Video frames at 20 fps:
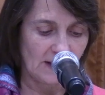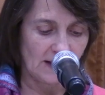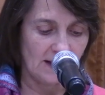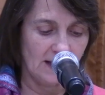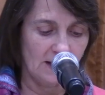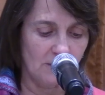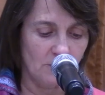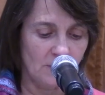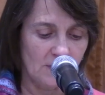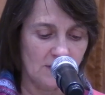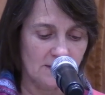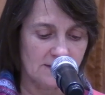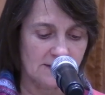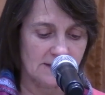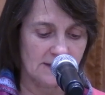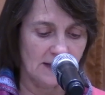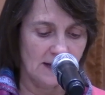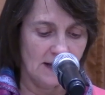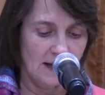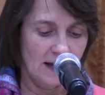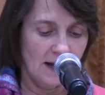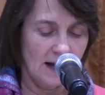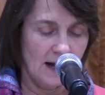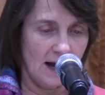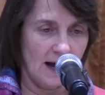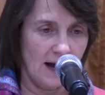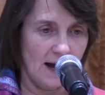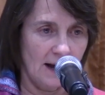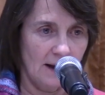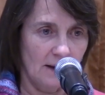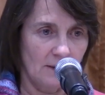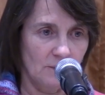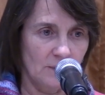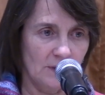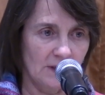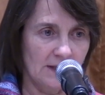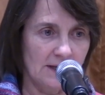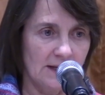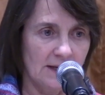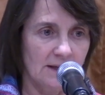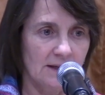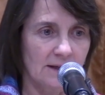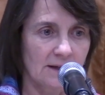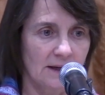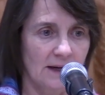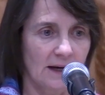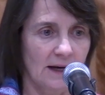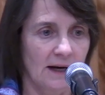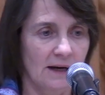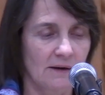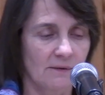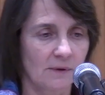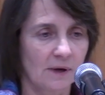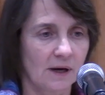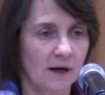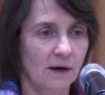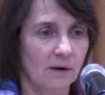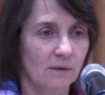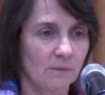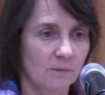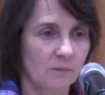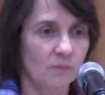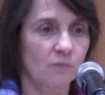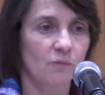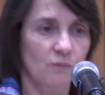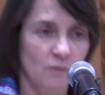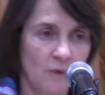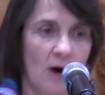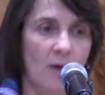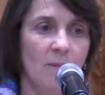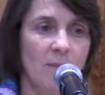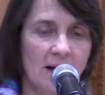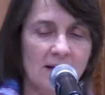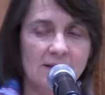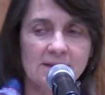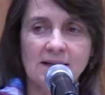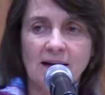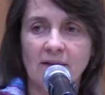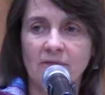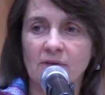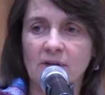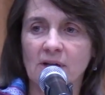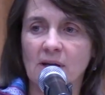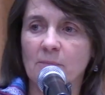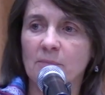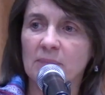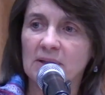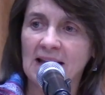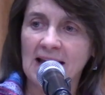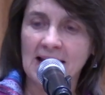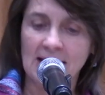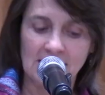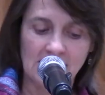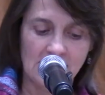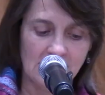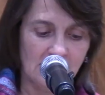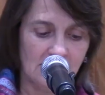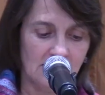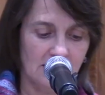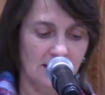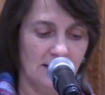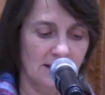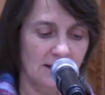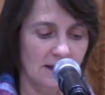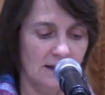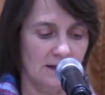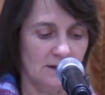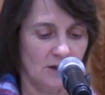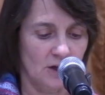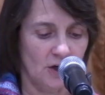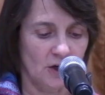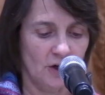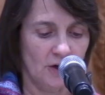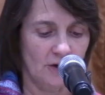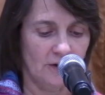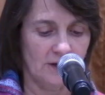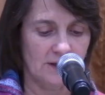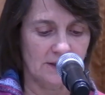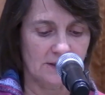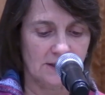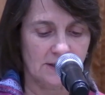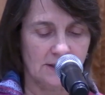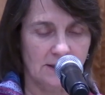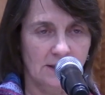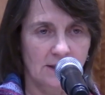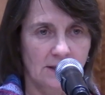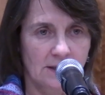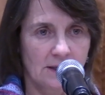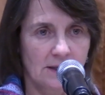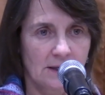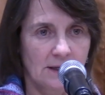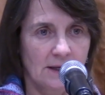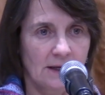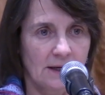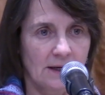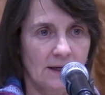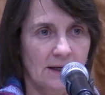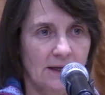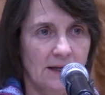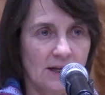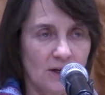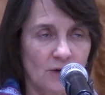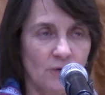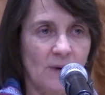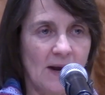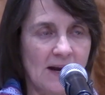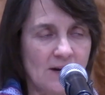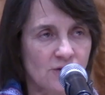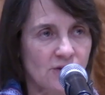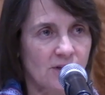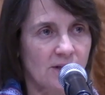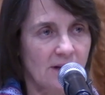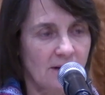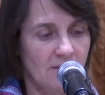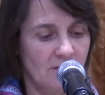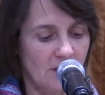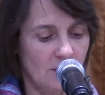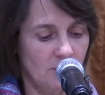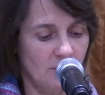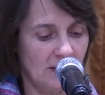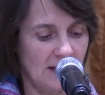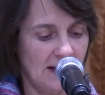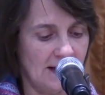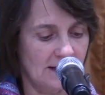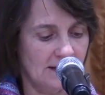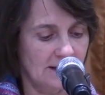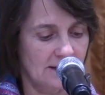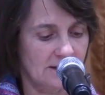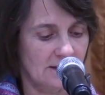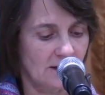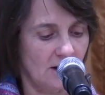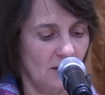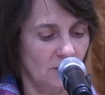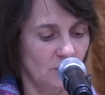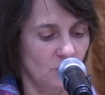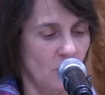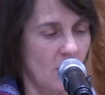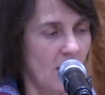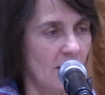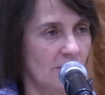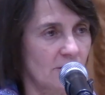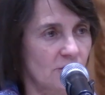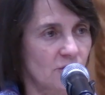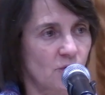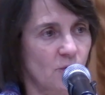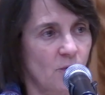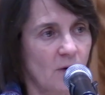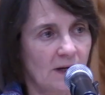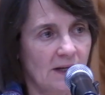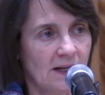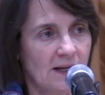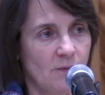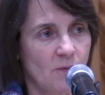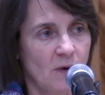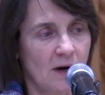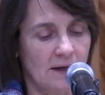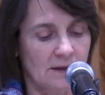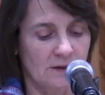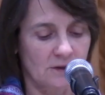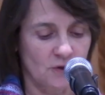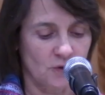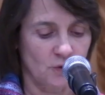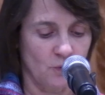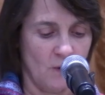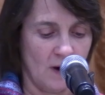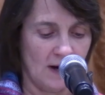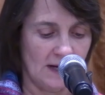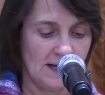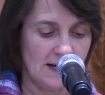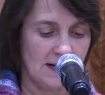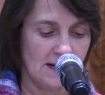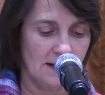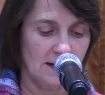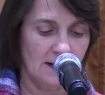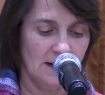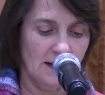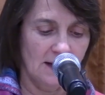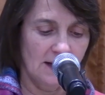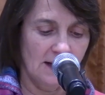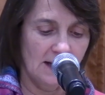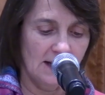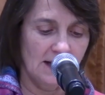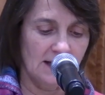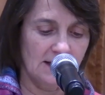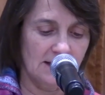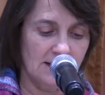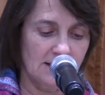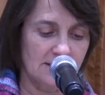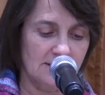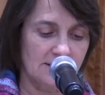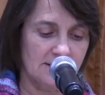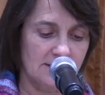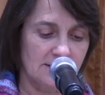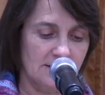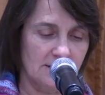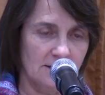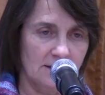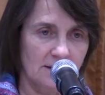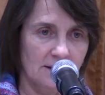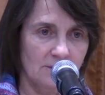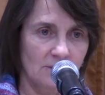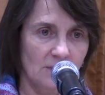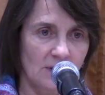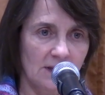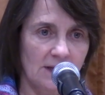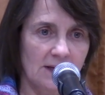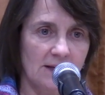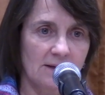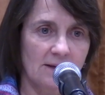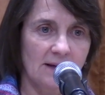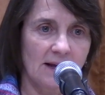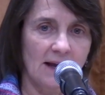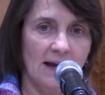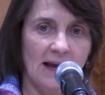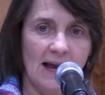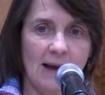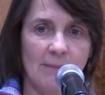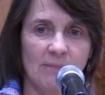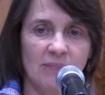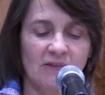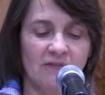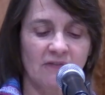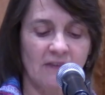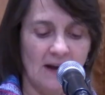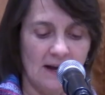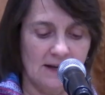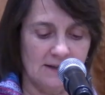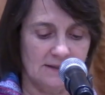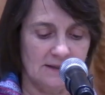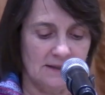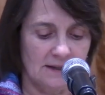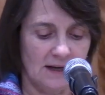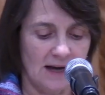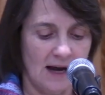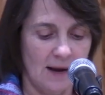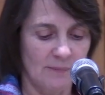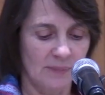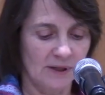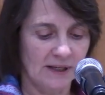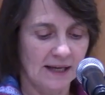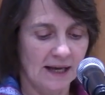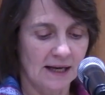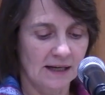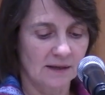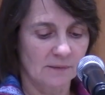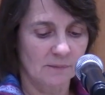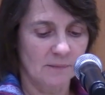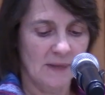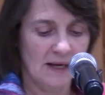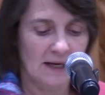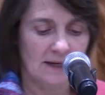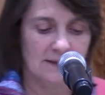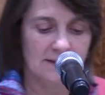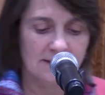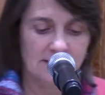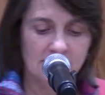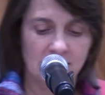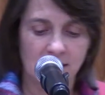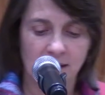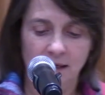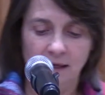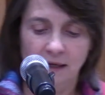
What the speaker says: It was really a robust effort at planning. The current iteration of the planning is called Water 2120. It is really amplifies the complicated mix